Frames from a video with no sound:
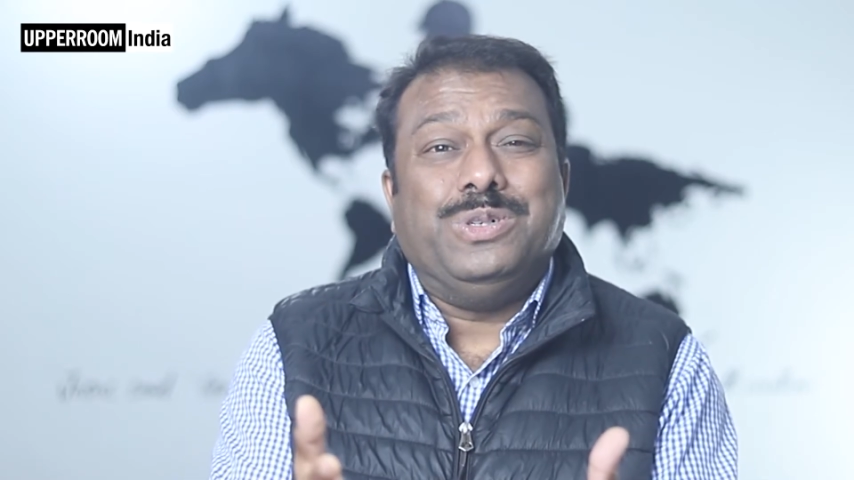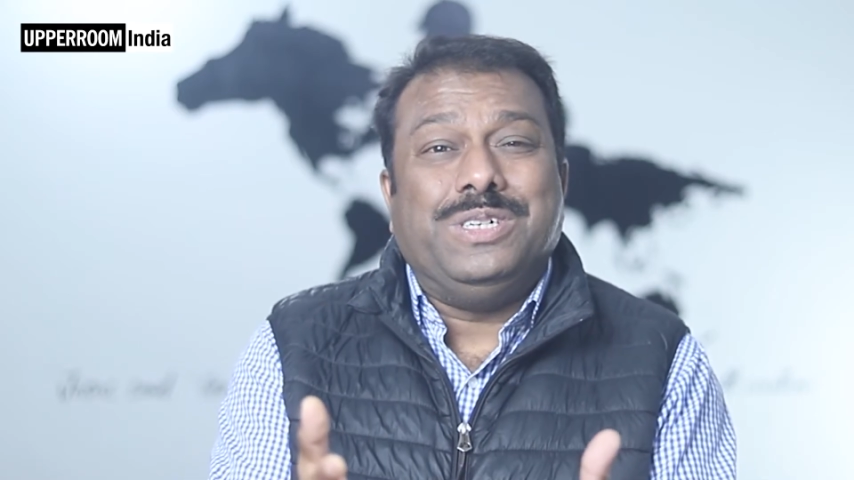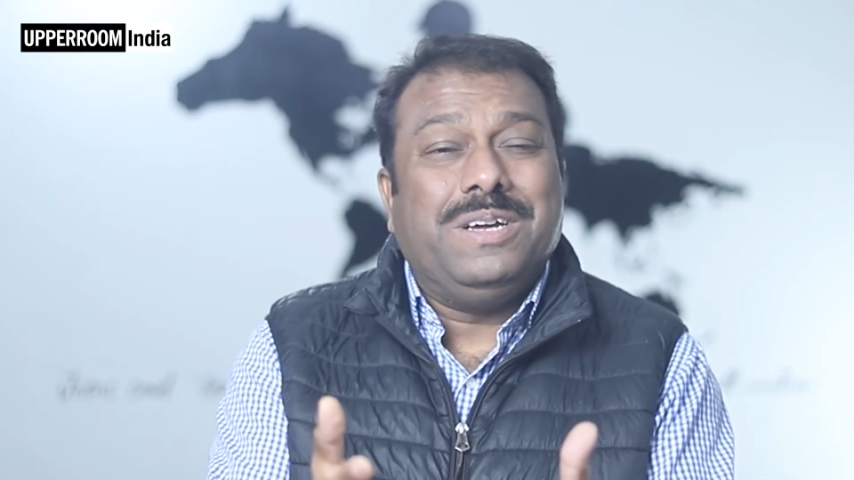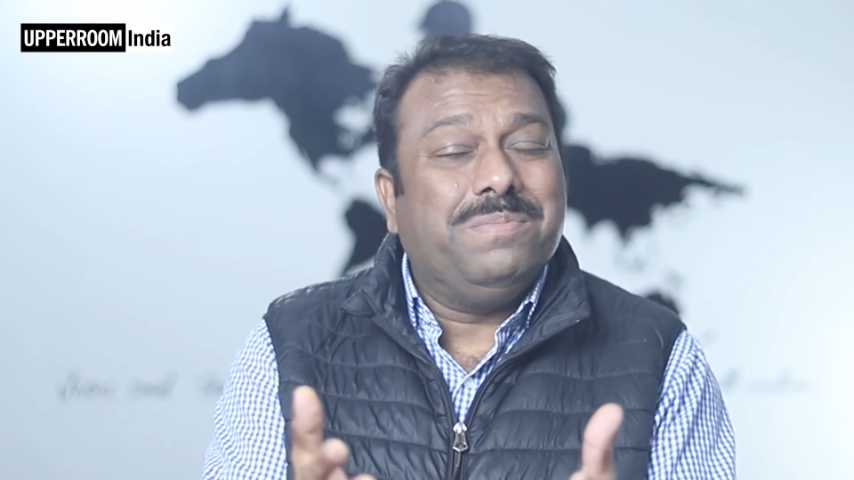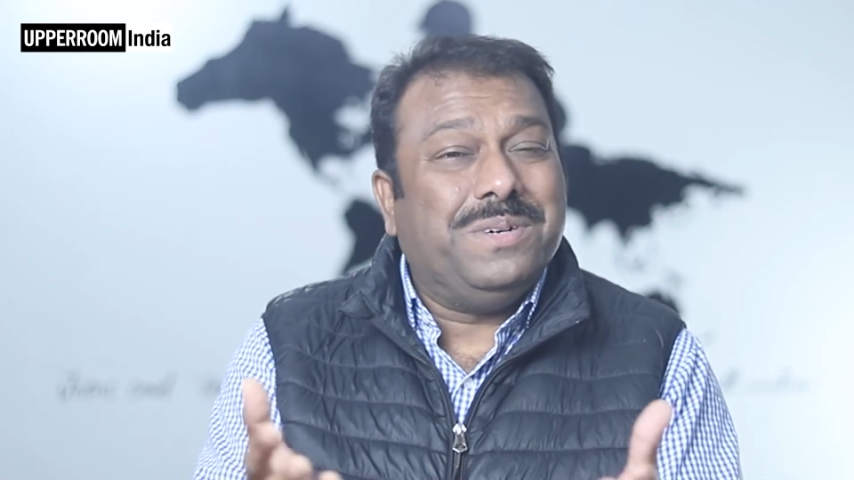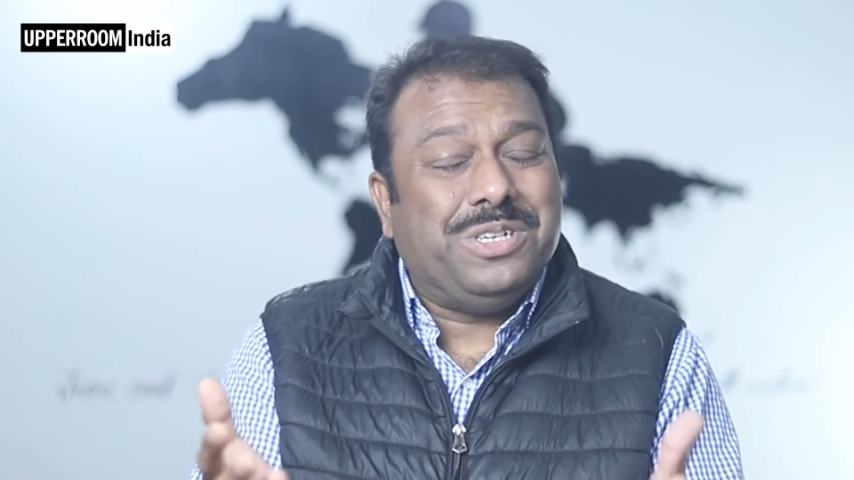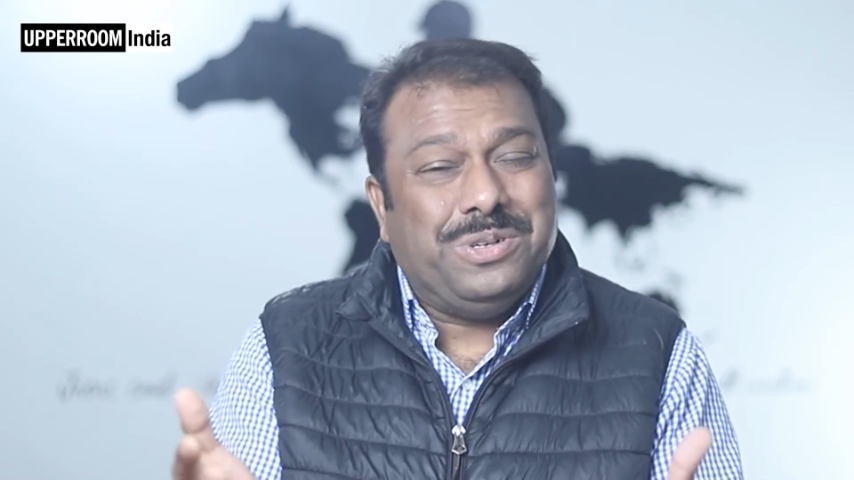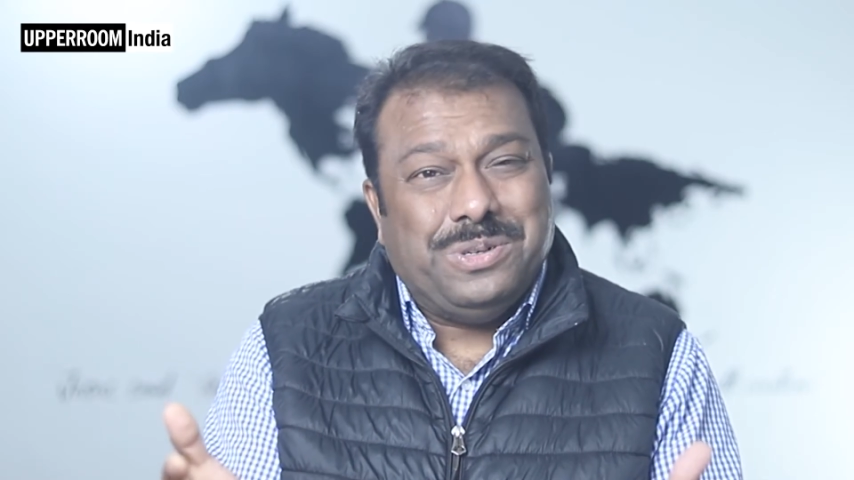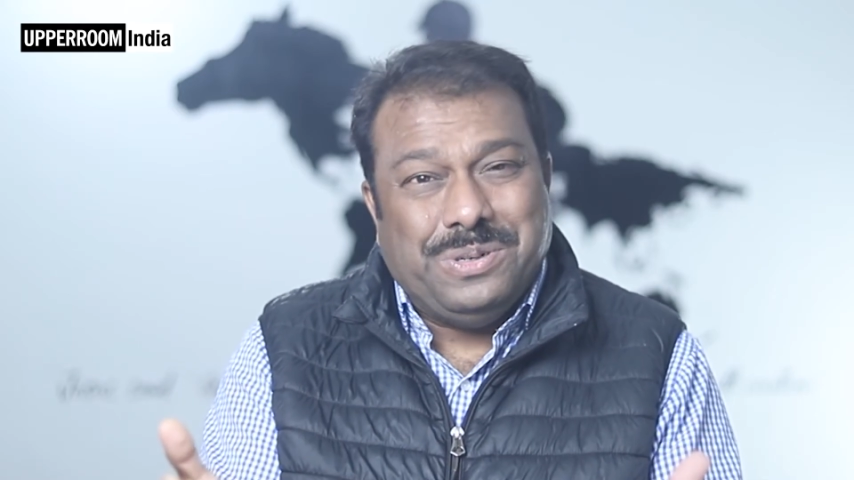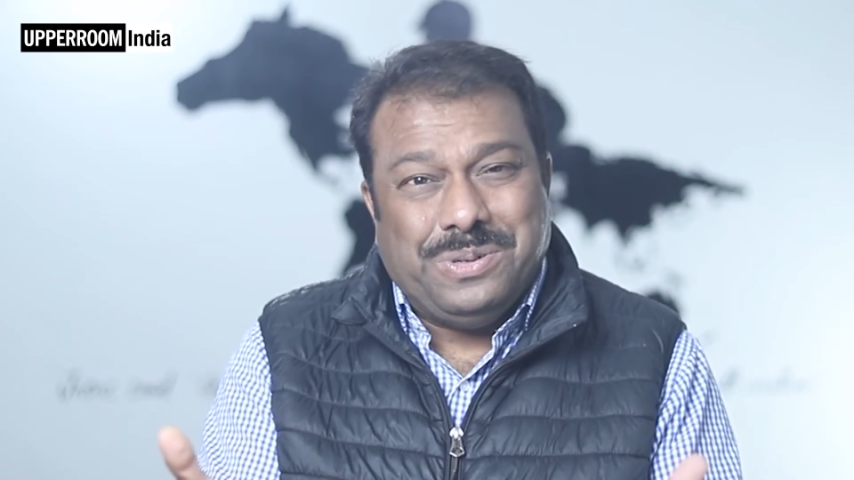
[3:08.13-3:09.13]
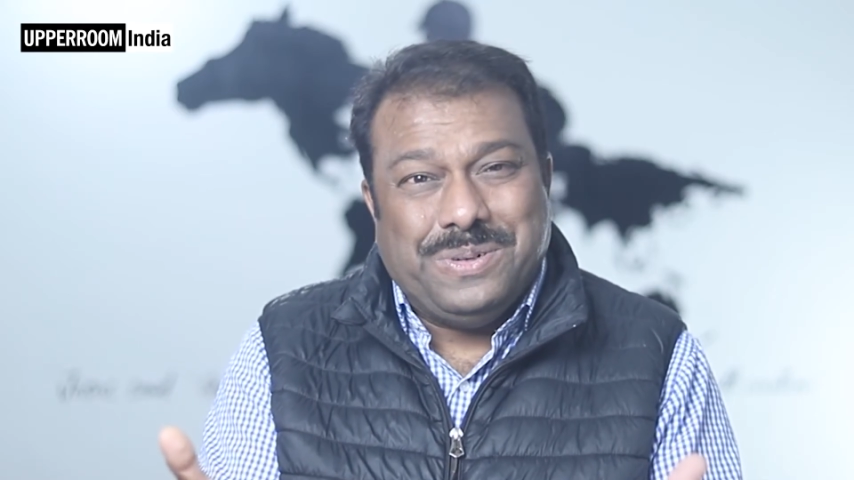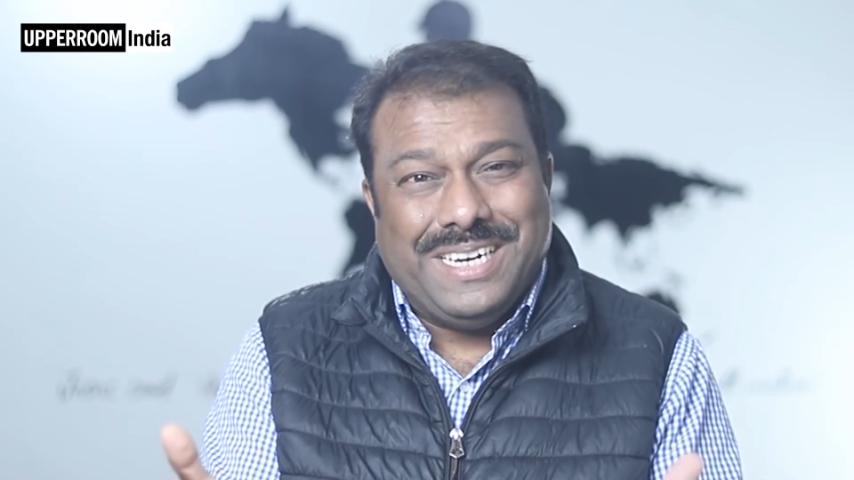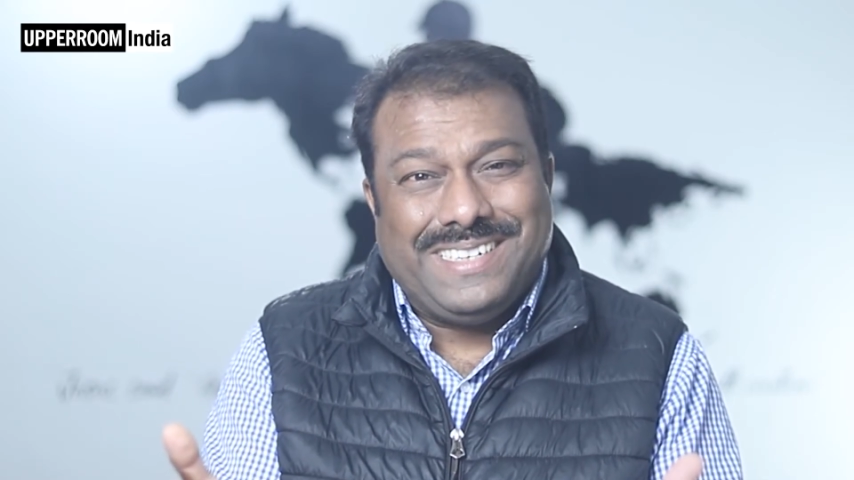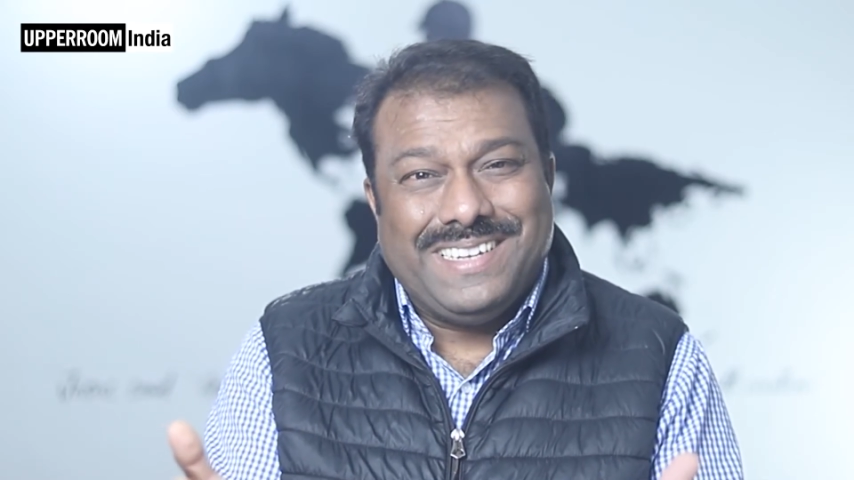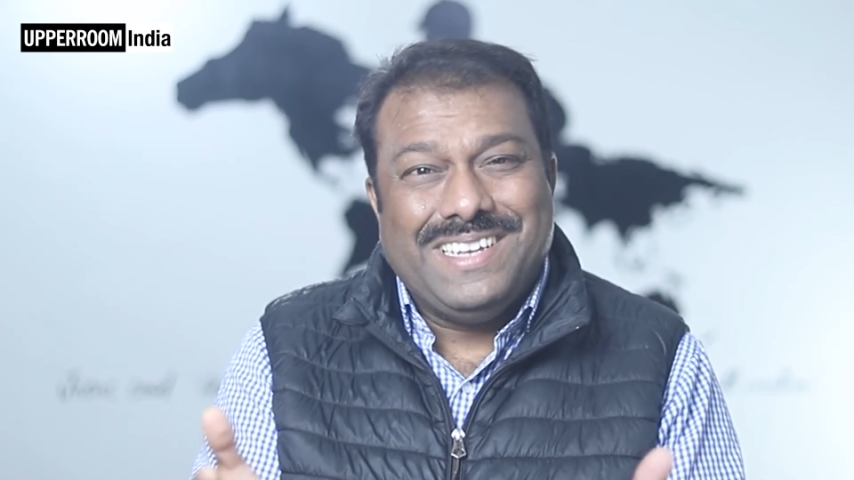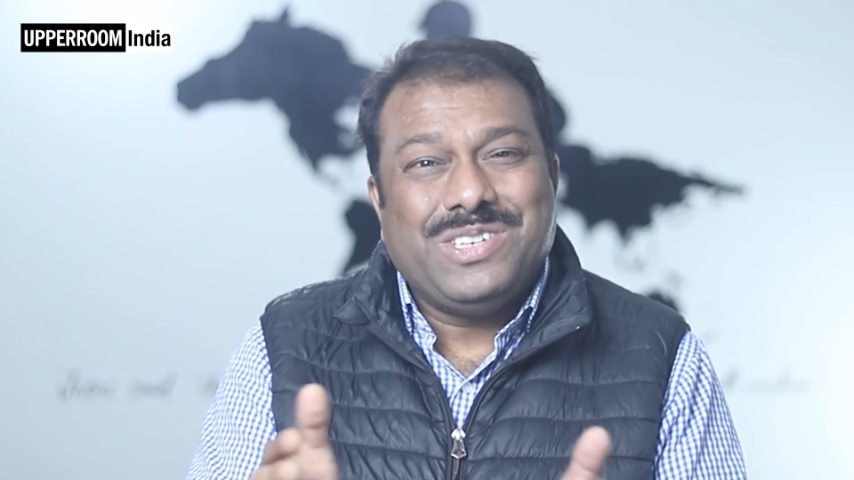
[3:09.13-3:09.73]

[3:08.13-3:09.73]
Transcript: good, but you don't do it?